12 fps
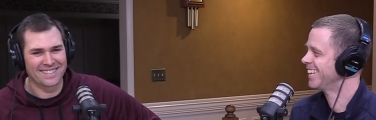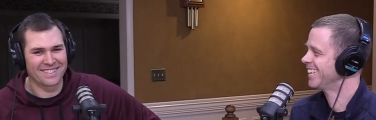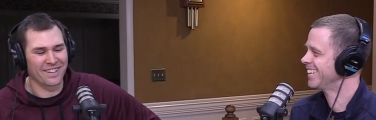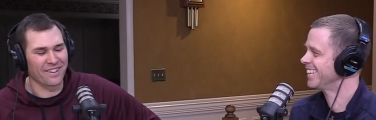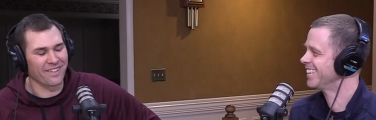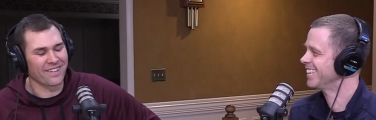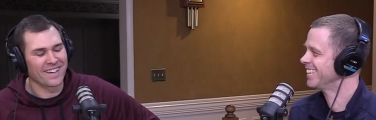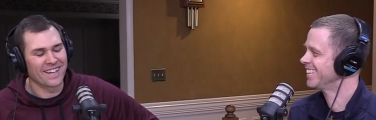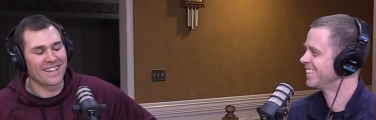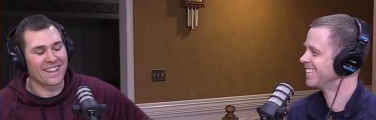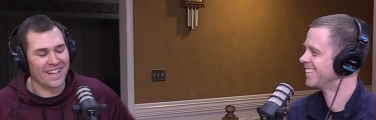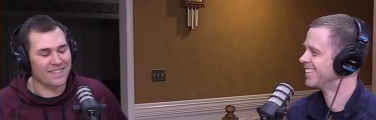Speaker 1: so
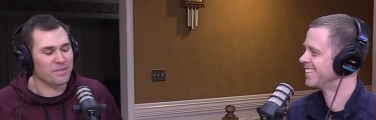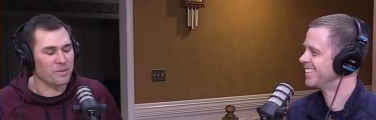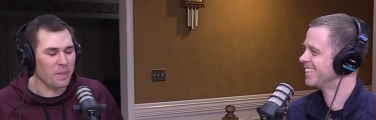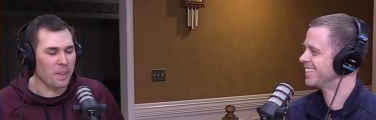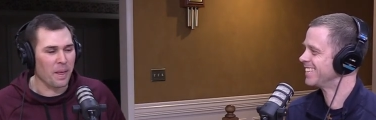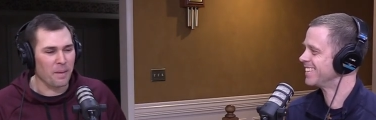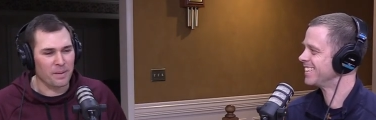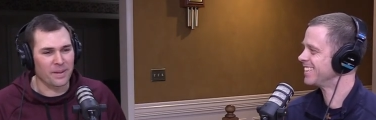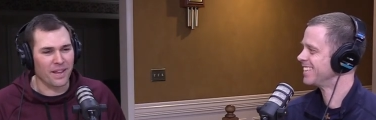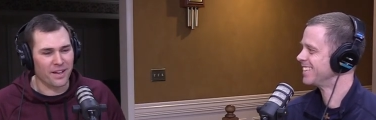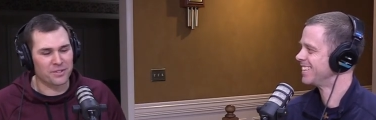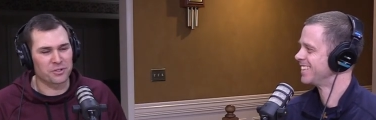that I
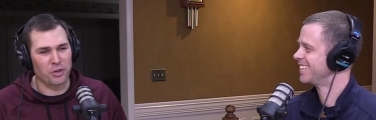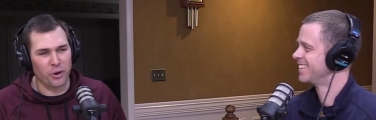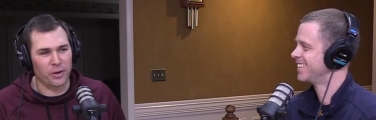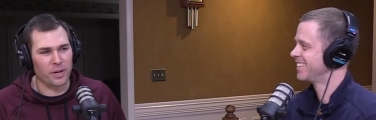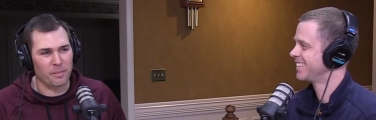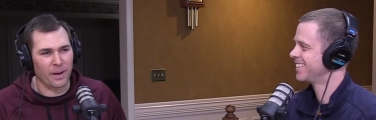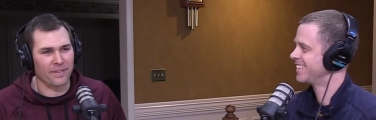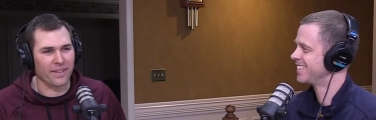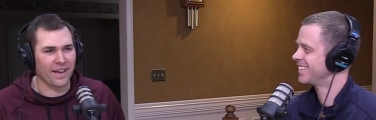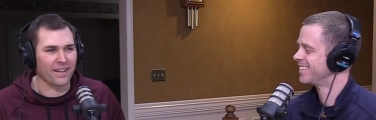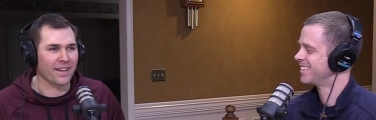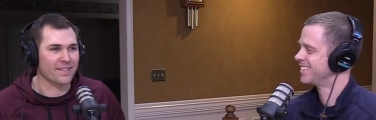mean, us joking about
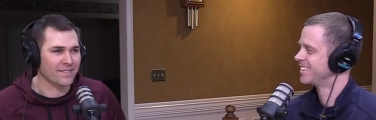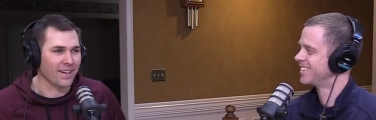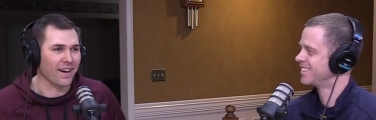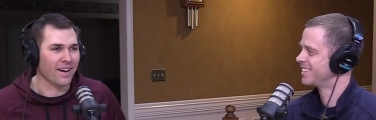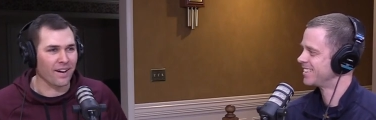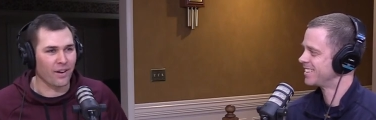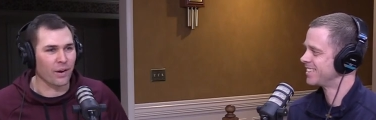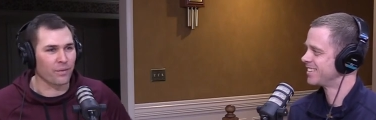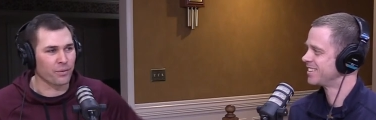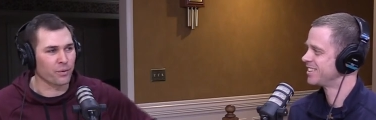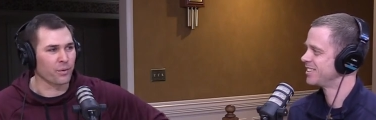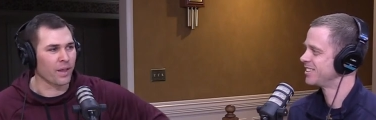that, that's kind of how I
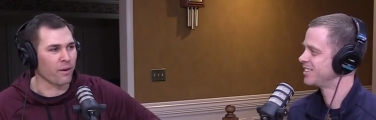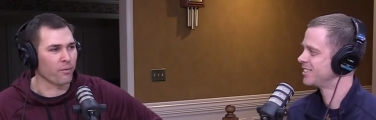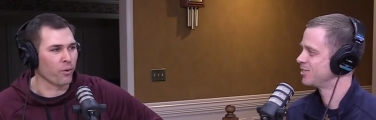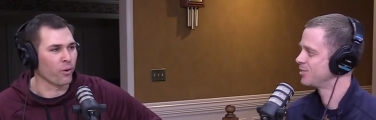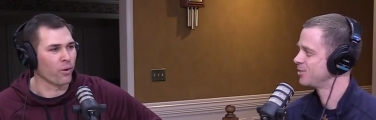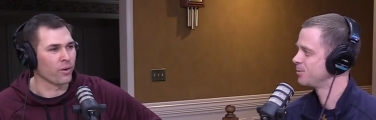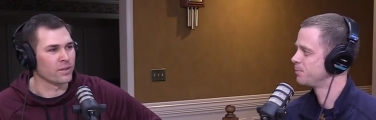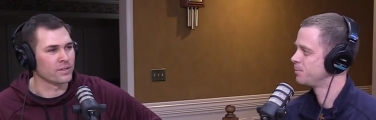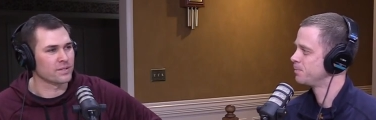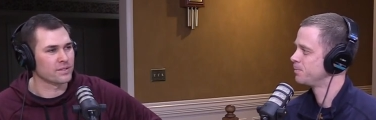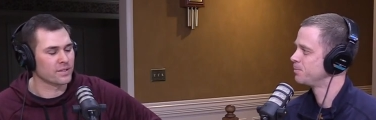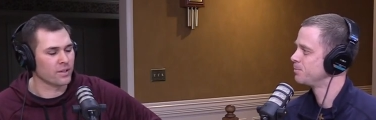view that role
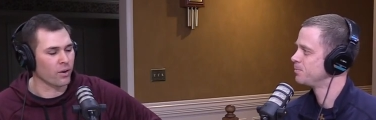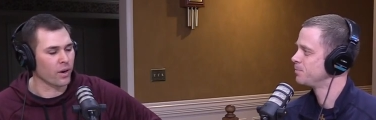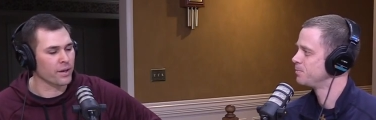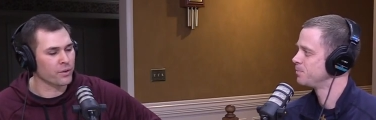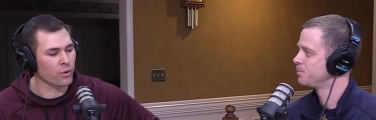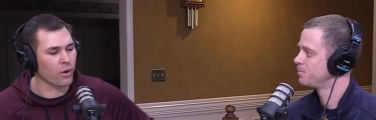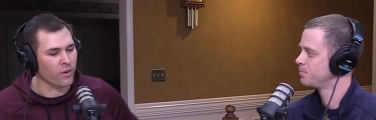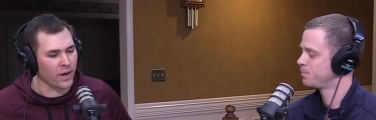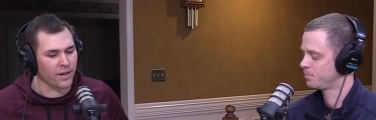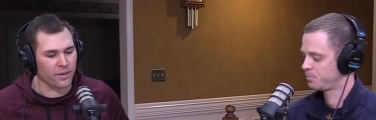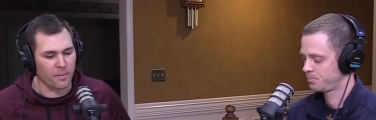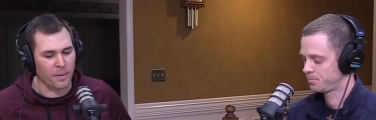is, you know, I do all
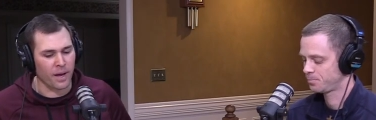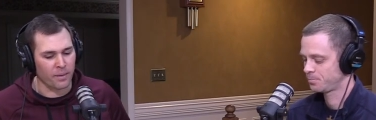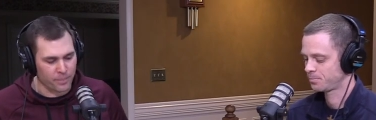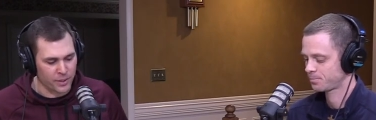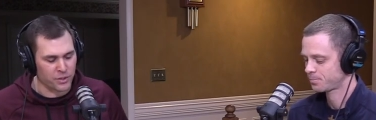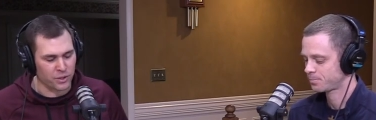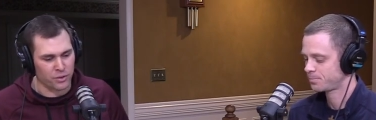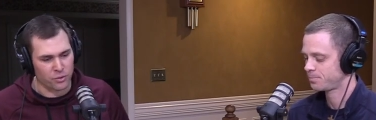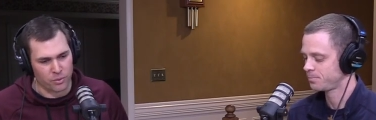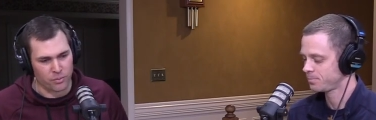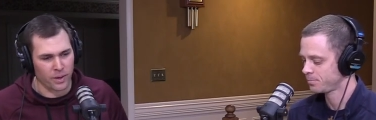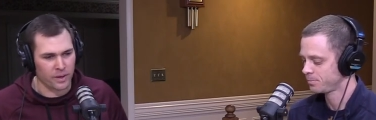right on the mound pitching,
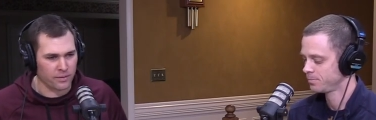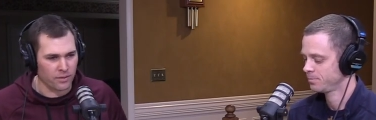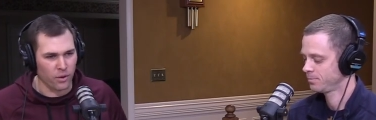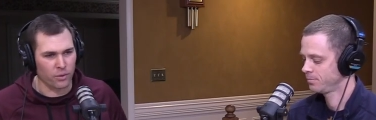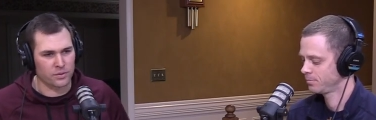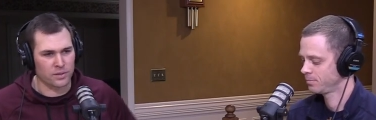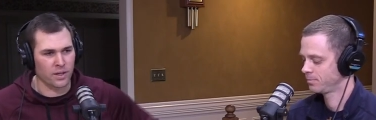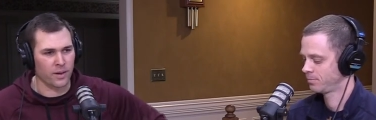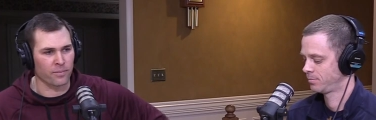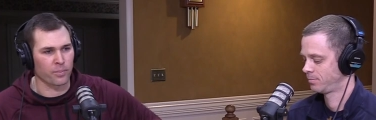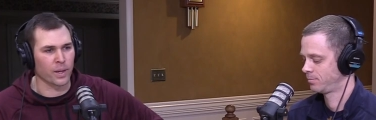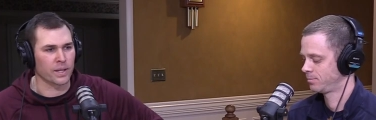doing my own
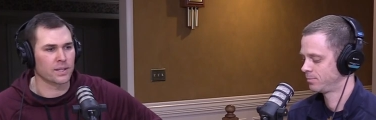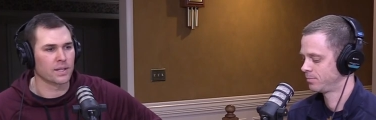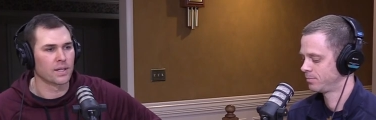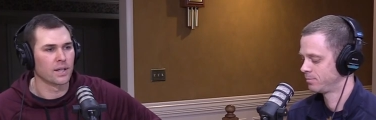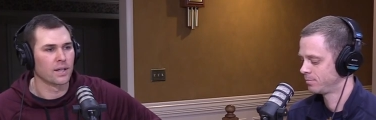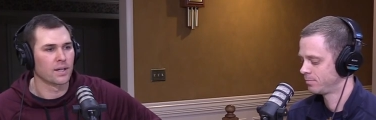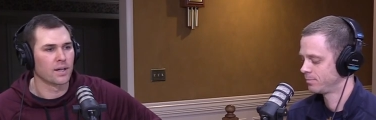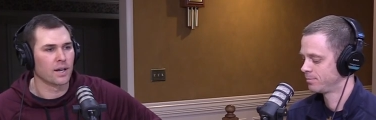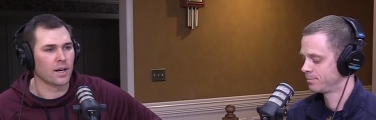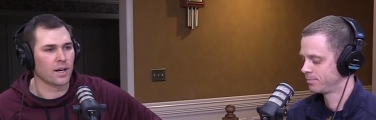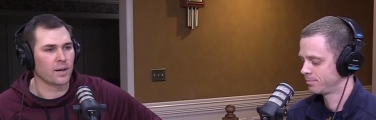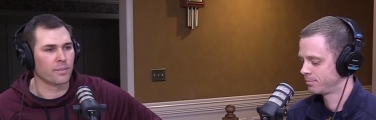stuff, but
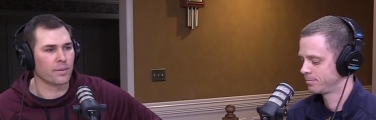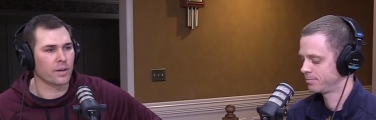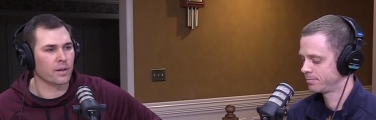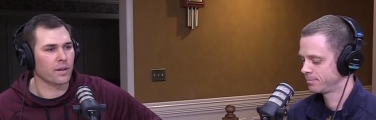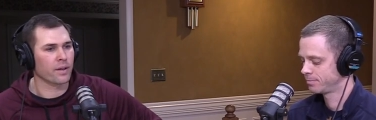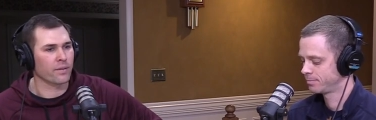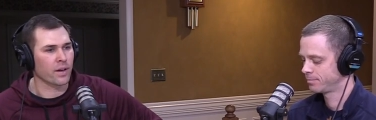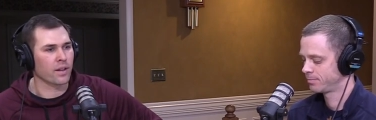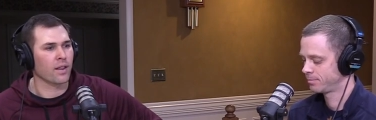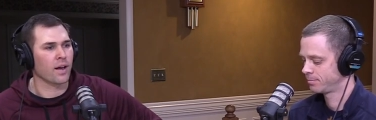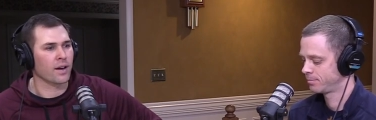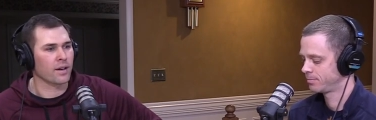um, they've got a
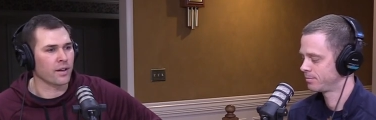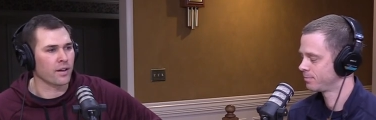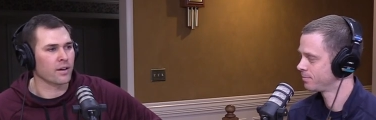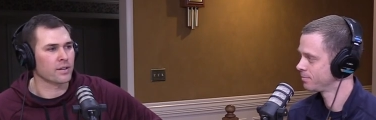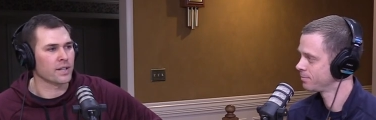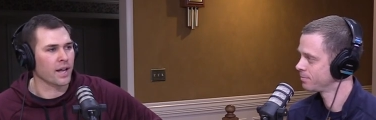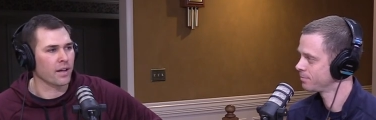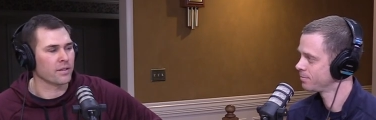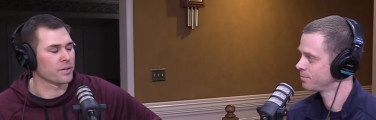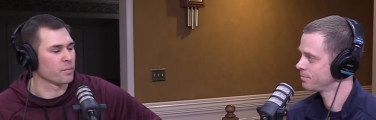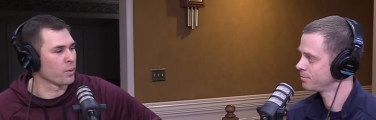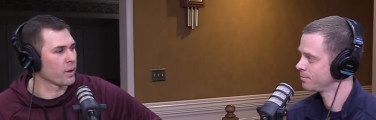lot of young,
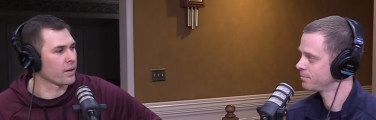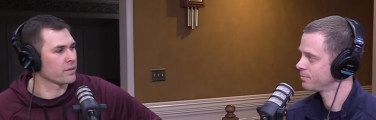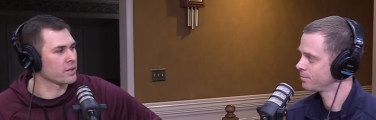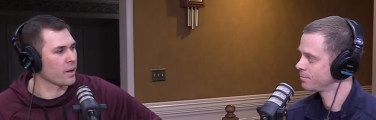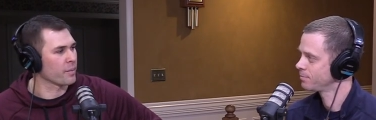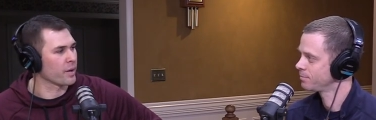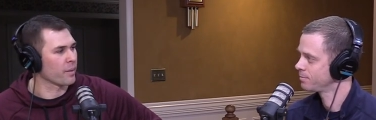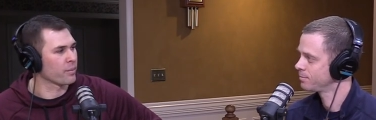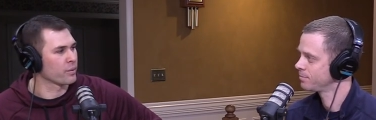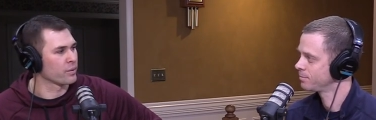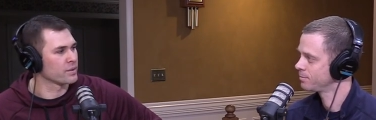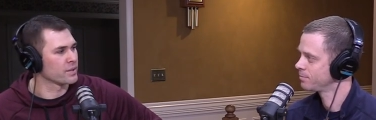talented players coming up
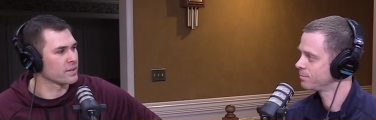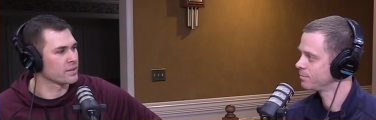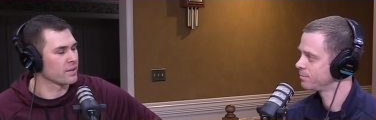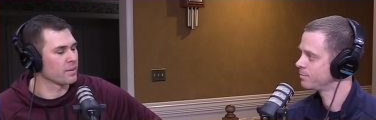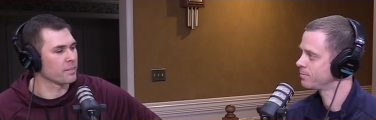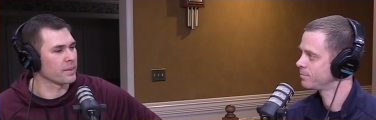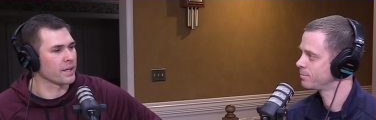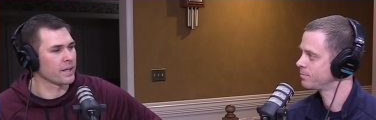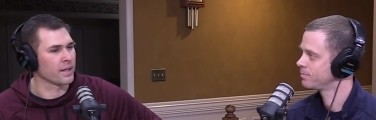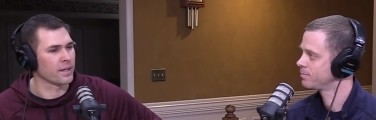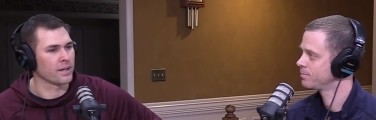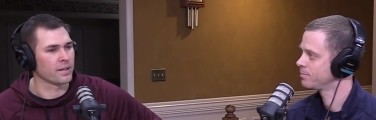through the system.
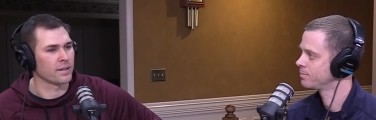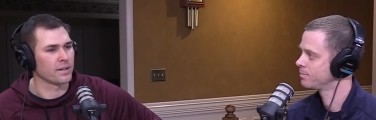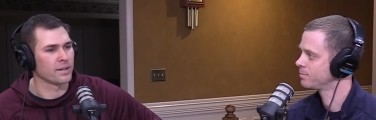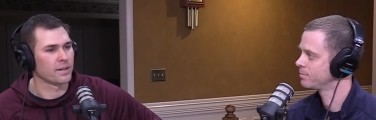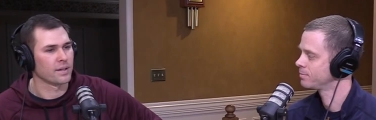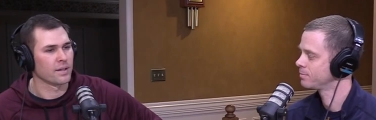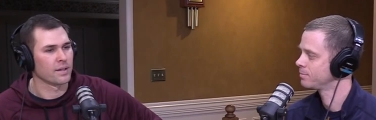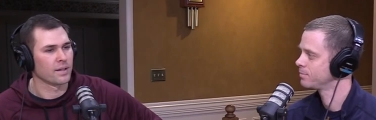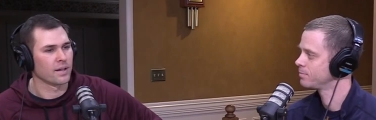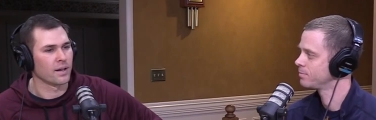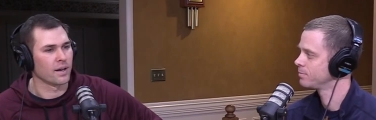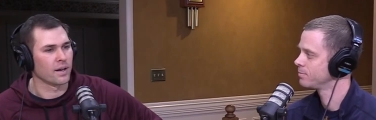And,
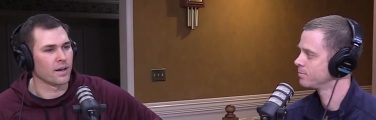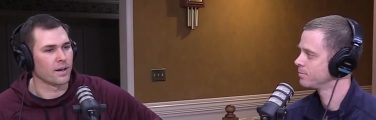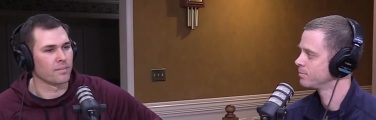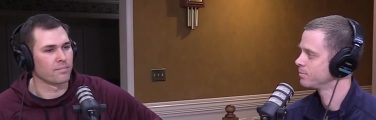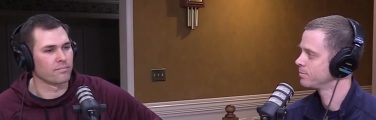uh,